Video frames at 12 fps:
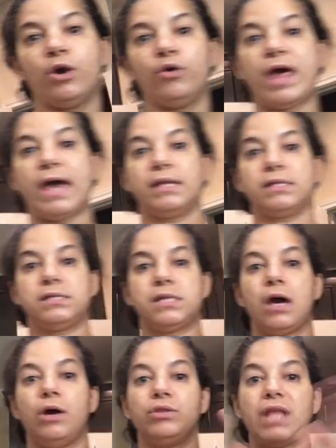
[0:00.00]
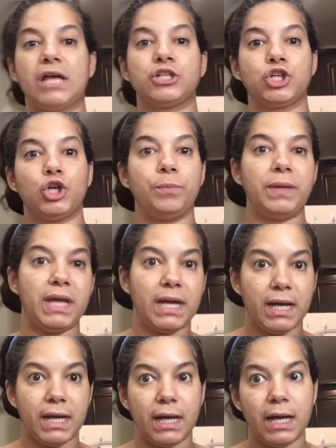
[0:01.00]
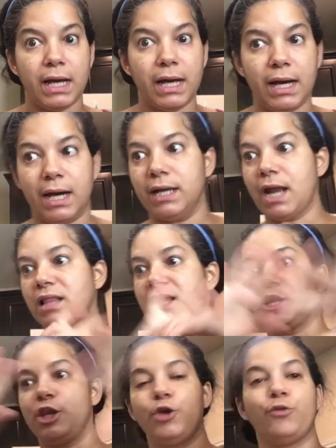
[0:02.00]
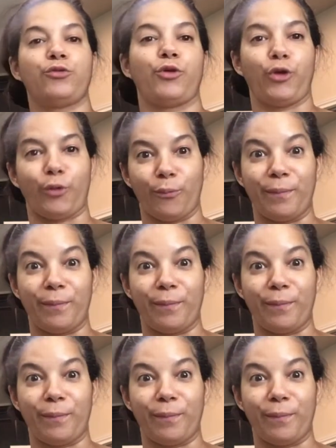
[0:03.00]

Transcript: that, so that shouldn't be a nothing new to you.